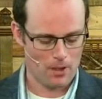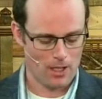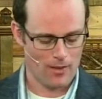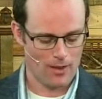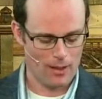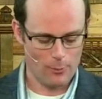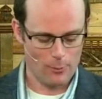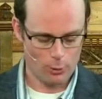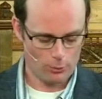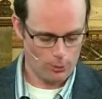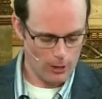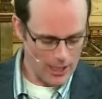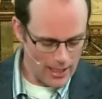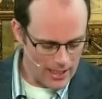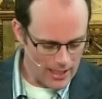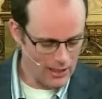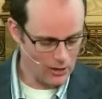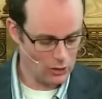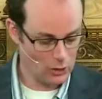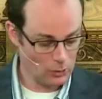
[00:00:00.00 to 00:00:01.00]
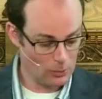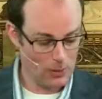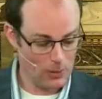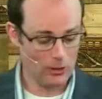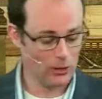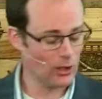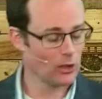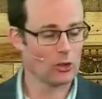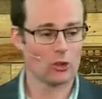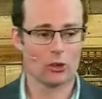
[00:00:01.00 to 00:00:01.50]
And they've already
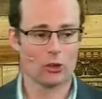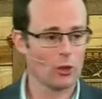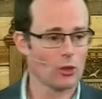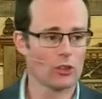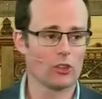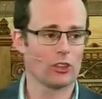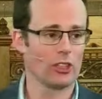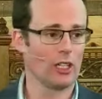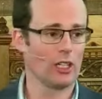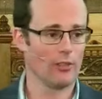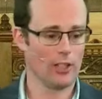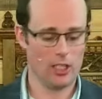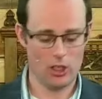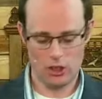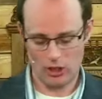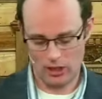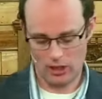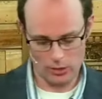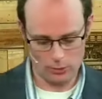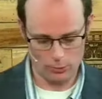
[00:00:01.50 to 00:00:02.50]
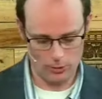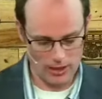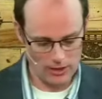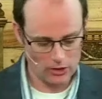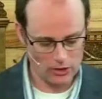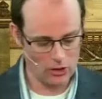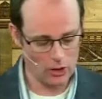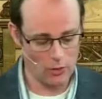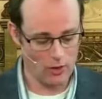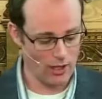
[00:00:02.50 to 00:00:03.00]
experienced God's salvation, his
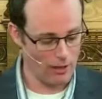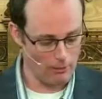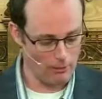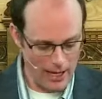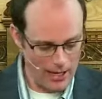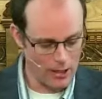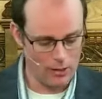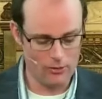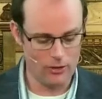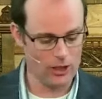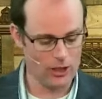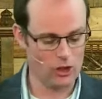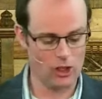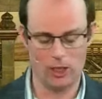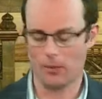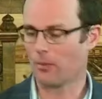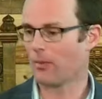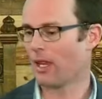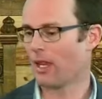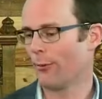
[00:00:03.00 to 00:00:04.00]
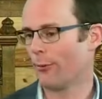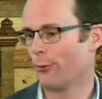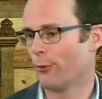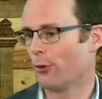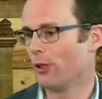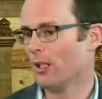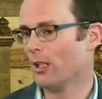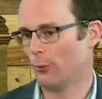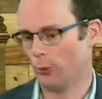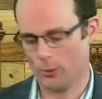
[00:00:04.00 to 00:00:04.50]
rescue. They're out of Egypt. They're
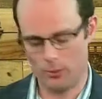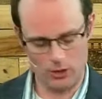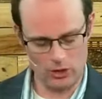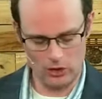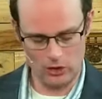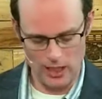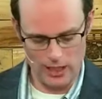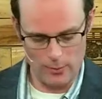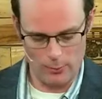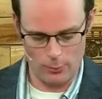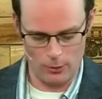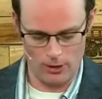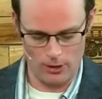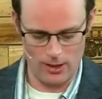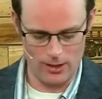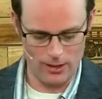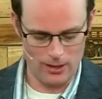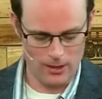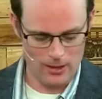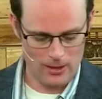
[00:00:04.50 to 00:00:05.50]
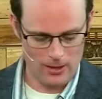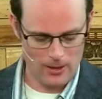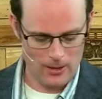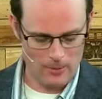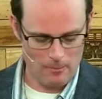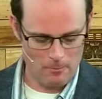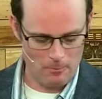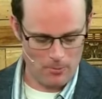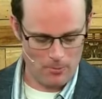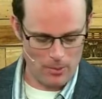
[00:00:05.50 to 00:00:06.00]
free from slavery.
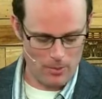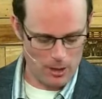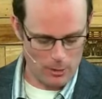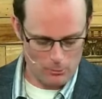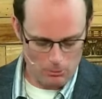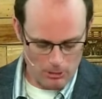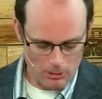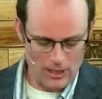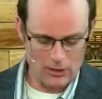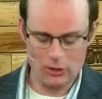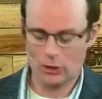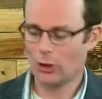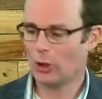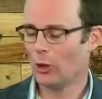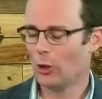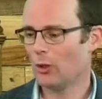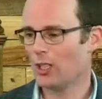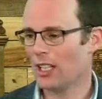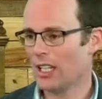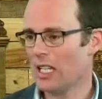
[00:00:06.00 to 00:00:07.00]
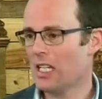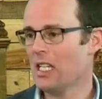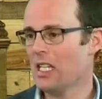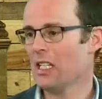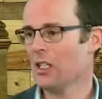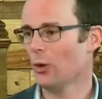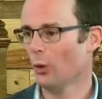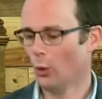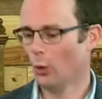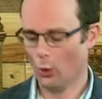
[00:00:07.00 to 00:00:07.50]
They've been rescued
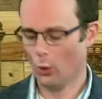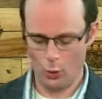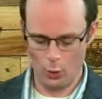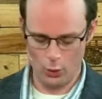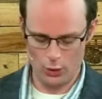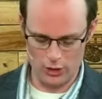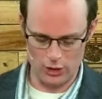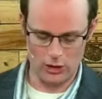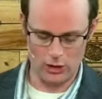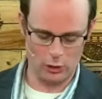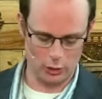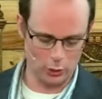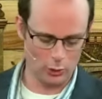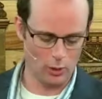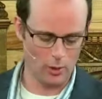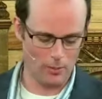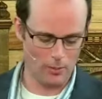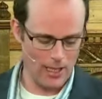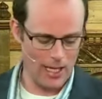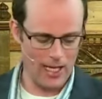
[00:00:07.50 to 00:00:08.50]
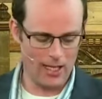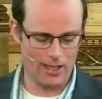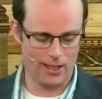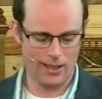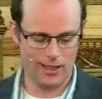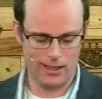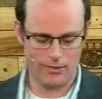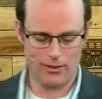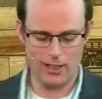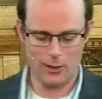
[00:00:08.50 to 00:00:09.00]
in order to obey
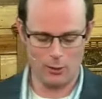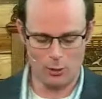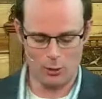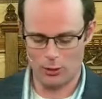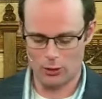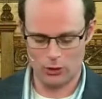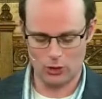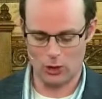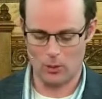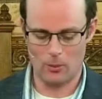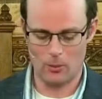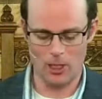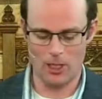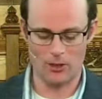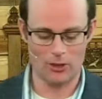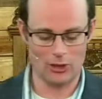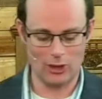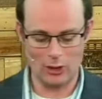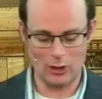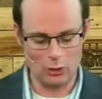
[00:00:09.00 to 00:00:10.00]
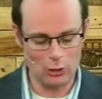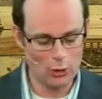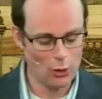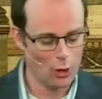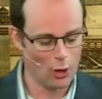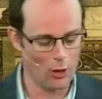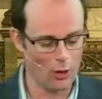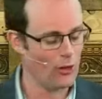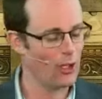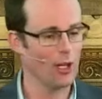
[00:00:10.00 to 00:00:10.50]
and live out God's commands. It's
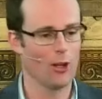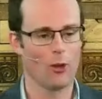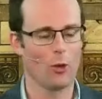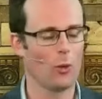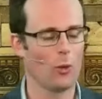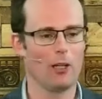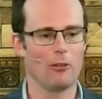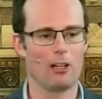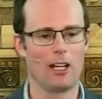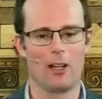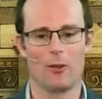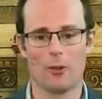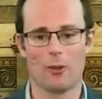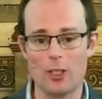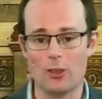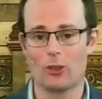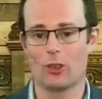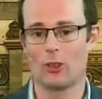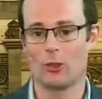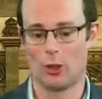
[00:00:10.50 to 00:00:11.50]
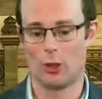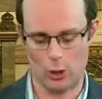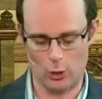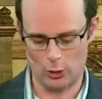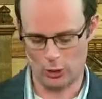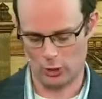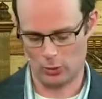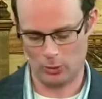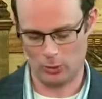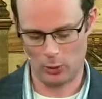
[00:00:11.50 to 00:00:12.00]
not the other way around. This is the
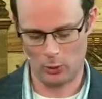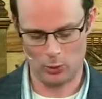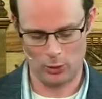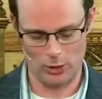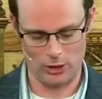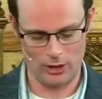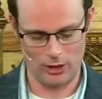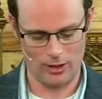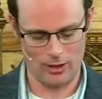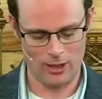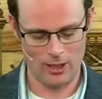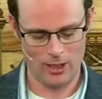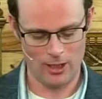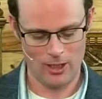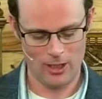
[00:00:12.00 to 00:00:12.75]
gospel order.